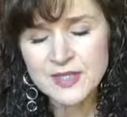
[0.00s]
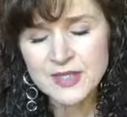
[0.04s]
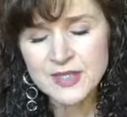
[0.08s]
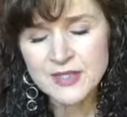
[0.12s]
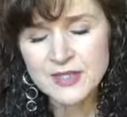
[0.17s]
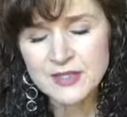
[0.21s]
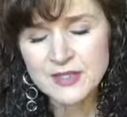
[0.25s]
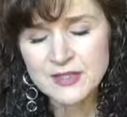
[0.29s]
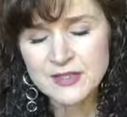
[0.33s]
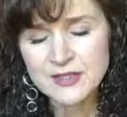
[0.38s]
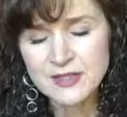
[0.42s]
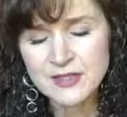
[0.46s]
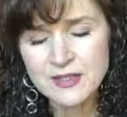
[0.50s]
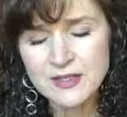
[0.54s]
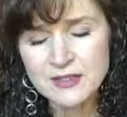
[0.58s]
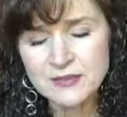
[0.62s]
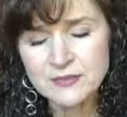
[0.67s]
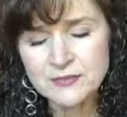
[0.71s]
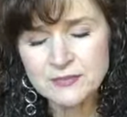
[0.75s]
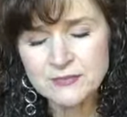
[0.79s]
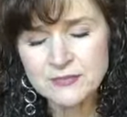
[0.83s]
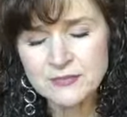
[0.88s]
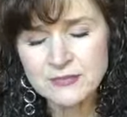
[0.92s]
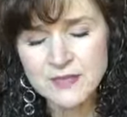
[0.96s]
And uh,
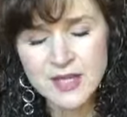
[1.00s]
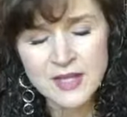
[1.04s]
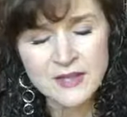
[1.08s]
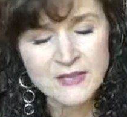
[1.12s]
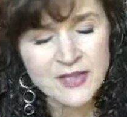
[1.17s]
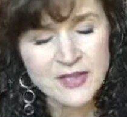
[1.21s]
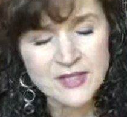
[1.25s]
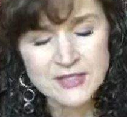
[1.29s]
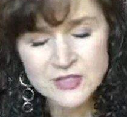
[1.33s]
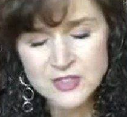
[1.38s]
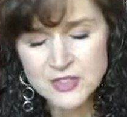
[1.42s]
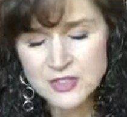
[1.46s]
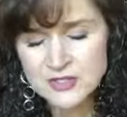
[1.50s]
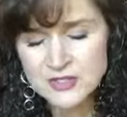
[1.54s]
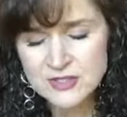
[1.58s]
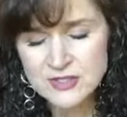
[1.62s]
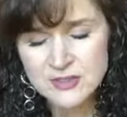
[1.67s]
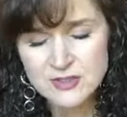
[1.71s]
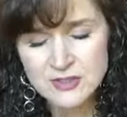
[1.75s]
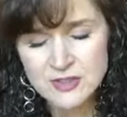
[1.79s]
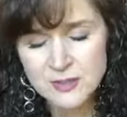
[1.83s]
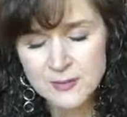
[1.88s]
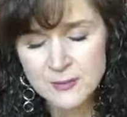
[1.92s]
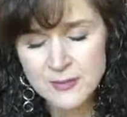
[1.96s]
God, that's
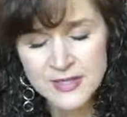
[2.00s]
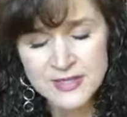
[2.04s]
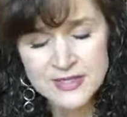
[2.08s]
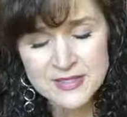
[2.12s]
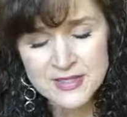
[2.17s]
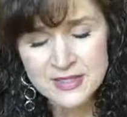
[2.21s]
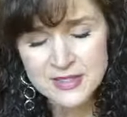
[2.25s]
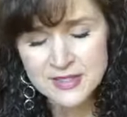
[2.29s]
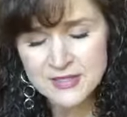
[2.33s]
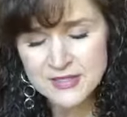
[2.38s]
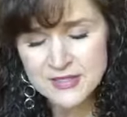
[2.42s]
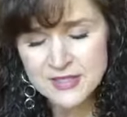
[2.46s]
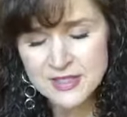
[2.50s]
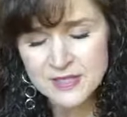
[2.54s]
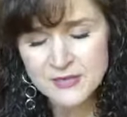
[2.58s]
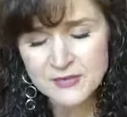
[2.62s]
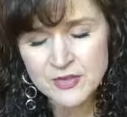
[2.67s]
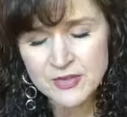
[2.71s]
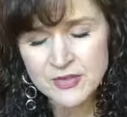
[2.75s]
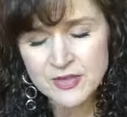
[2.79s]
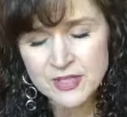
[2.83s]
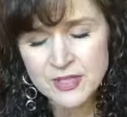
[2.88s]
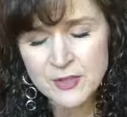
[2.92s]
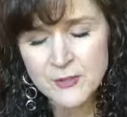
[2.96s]
just amazing to
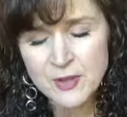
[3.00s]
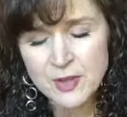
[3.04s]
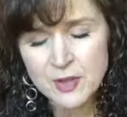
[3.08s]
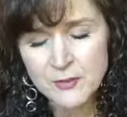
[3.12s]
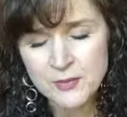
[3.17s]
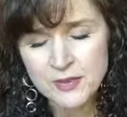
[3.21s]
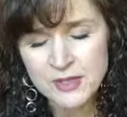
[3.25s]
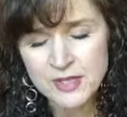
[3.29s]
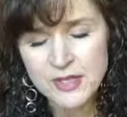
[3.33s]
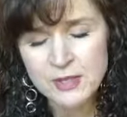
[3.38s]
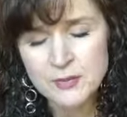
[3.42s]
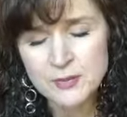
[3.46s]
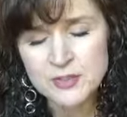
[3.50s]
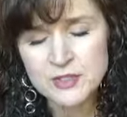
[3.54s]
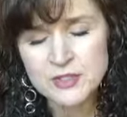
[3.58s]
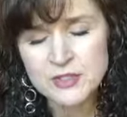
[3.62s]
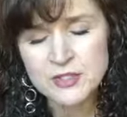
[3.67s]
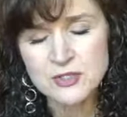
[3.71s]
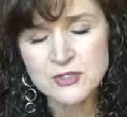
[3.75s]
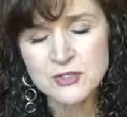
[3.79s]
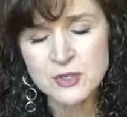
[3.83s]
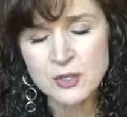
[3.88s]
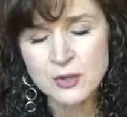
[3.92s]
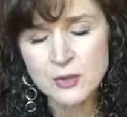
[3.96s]
even think about being able
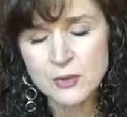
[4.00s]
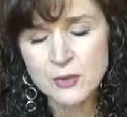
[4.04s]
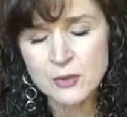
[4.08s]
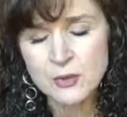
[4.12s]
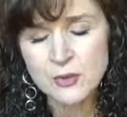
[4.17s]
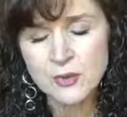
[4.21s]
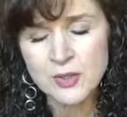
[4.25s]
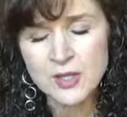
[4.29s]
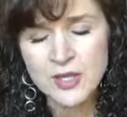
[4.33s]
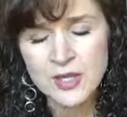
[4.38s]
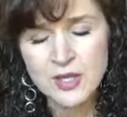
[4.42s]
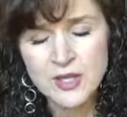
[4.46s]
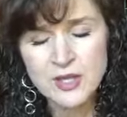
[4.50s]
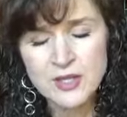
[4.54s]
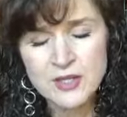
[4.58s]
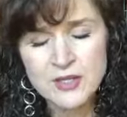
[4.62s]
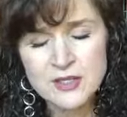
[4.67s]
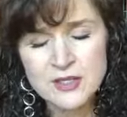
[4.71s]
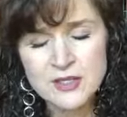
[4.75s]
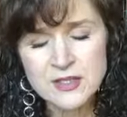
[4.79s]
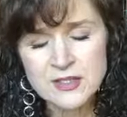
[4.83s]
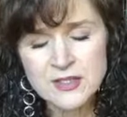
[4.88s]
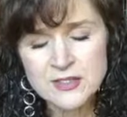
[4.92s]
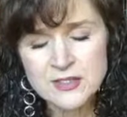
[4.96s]
to know
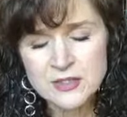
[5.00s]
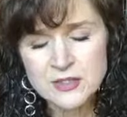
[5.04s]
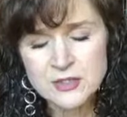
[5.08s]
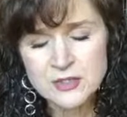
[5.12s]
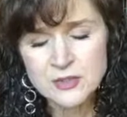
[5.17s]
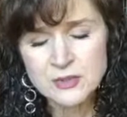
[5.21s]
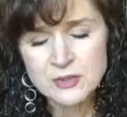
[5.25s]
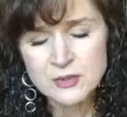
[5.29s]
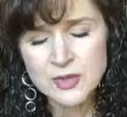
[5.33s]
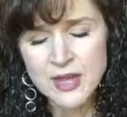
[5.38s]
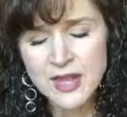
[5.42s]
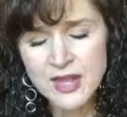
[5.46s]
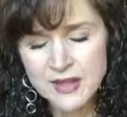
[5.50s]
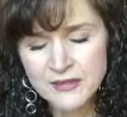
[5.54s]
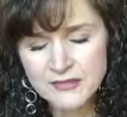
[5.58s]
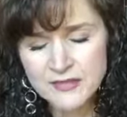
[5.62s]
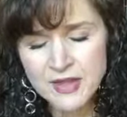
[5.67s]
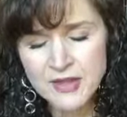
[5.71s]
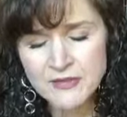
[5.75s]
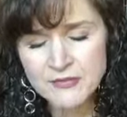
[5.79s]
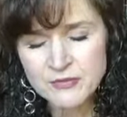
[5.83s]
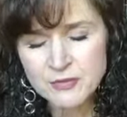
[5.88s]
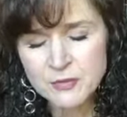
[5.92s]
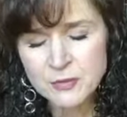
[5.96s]
and to have
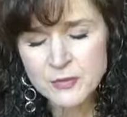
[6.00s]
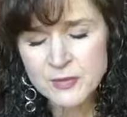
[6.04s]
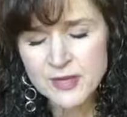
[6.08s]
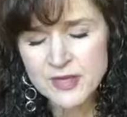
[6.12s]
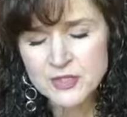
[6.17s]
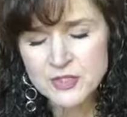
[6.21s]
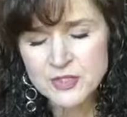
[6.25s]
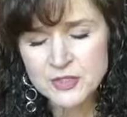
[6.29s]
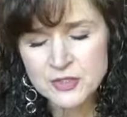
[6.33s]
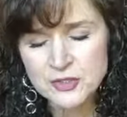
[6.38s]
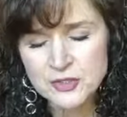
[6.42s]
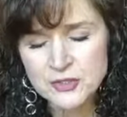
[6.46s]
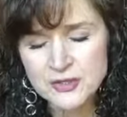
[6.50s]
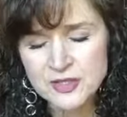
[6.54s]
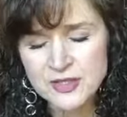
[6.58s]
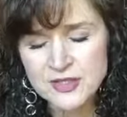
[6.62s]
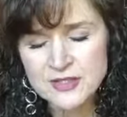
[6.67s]
that full measure.